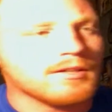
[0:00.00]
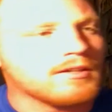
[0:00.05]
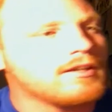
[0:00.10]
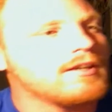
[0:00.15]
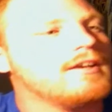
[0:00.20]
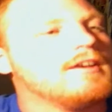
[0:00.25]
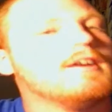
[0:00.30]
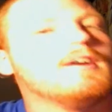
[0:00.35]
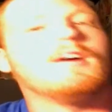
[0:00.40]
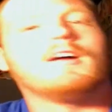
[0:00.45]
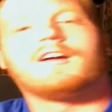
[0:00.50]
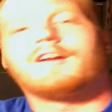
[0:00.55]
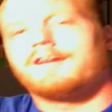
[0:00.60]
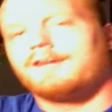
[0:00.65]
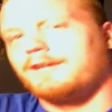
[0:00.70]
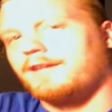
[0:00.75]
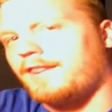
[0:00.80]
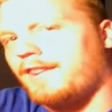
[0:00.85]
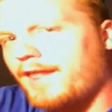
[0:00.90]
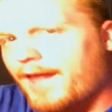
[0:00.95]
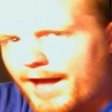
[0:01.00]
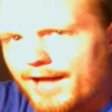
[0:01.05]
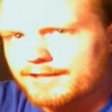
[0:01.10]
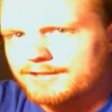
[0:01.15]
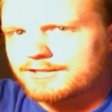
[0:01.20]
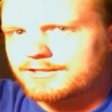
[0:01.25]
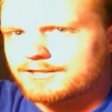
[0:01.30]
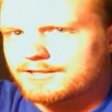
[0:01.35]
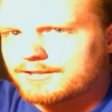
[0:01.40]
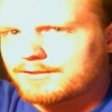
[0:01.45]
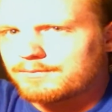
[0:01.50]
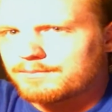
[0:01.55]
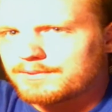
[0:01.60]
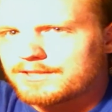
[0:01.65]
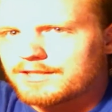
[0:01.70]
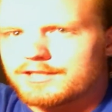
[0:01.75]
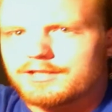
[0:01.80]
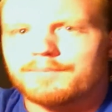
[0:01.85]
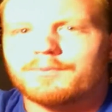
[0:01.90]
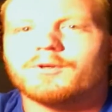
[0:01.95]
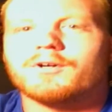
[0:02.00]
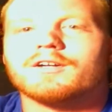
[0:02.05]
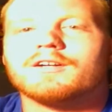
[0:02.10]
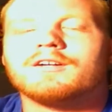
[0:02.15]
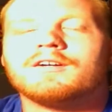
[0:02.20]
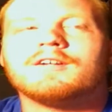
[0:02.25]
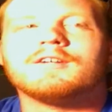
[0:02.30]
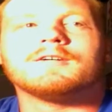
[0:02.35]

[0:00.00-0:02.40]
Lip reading: but that's beside the point.